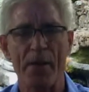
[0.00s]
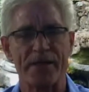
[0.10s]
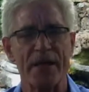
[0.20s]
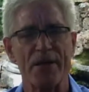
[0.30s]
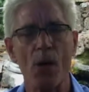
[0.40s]
but
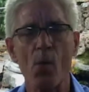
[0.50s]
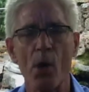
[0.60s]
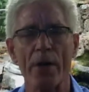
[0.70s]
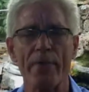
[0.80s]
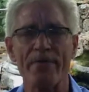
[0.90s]
they don't
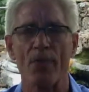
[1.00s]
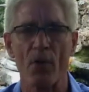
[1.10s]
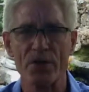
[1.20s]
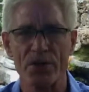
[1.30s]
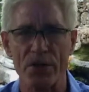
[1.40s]
want to be
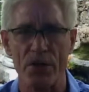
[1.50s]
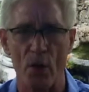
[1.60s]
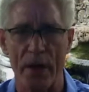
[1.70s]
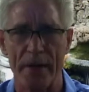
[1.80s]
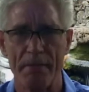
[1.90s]
forced to
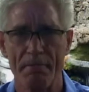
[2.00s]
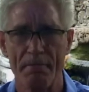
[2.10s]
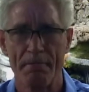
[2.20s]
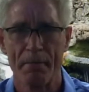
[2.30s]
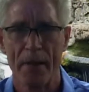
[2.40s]
do it.
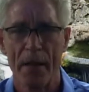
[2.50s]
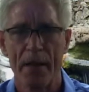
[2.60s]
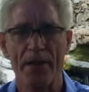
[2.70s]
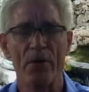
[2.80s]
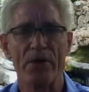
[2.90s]

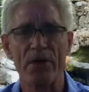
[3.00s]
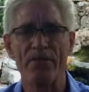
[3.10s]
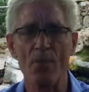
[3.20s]
They'll give